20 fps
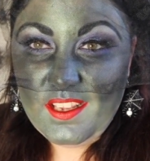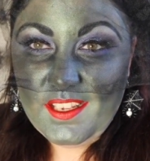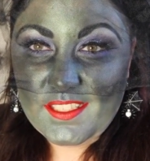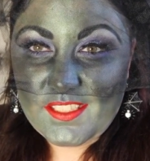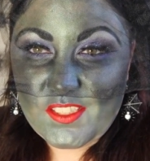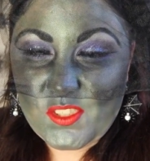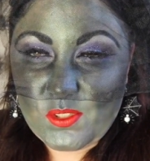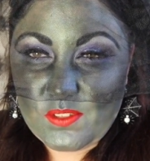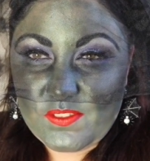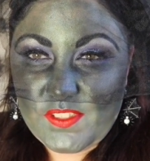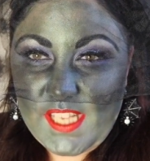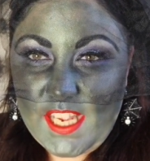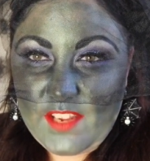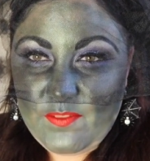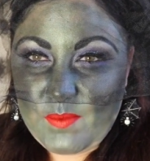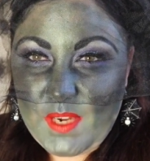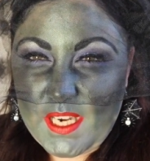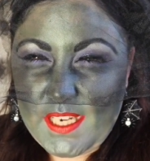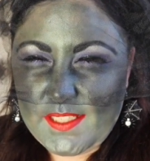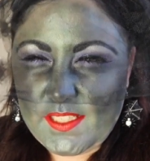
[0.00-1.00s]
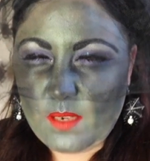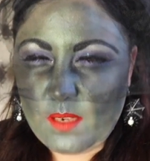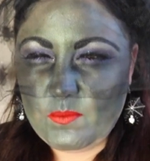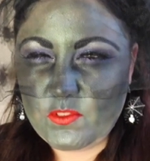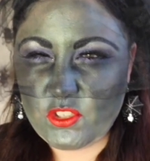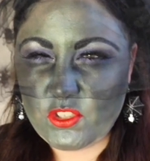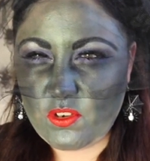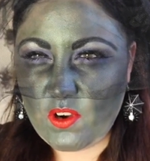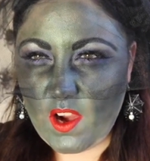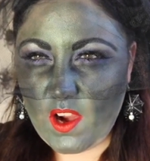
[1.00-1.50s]
to sort of save money, so I'm
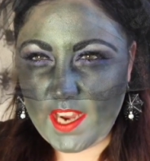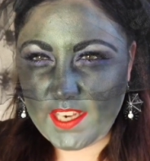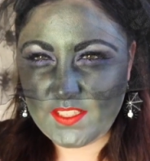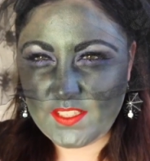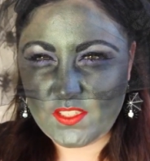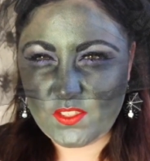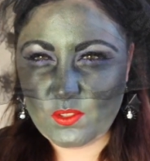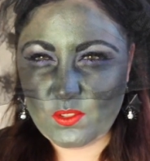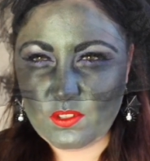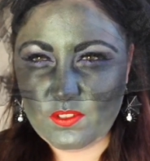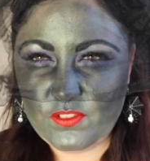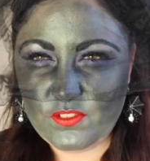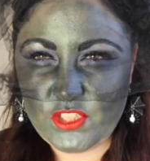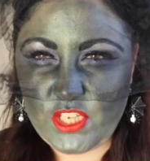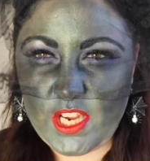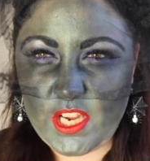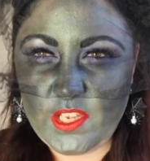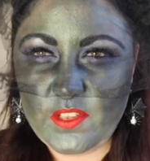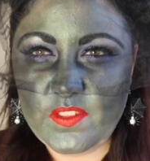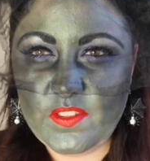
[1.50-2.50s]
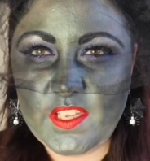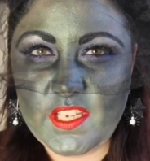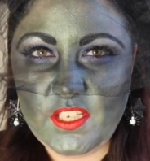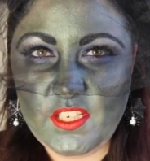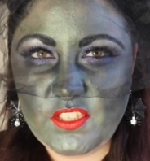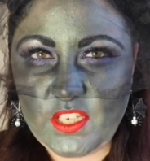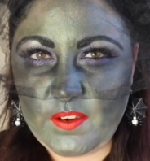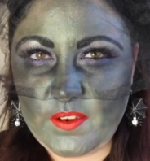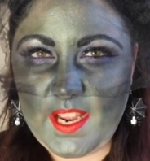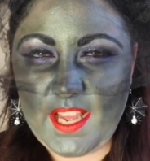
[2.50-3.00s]
trying to sort of show you that
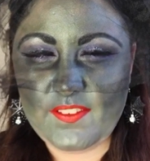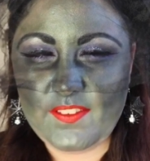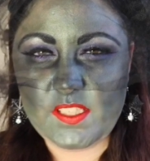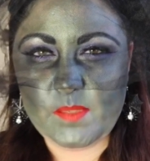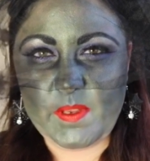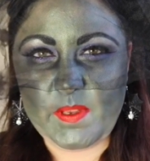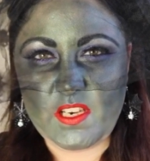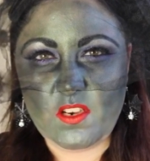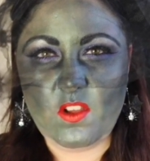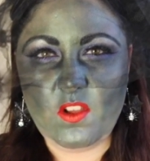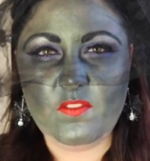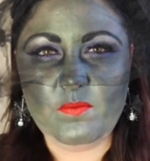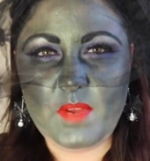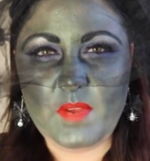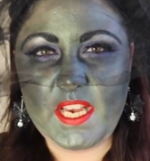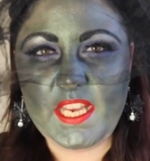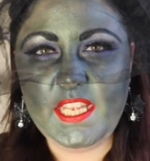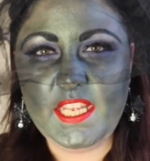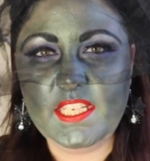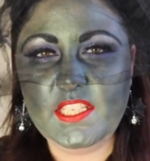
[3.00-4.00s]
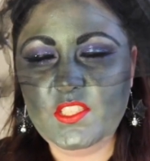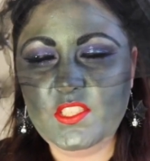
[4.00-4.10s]
you don't have to spend a lot of money.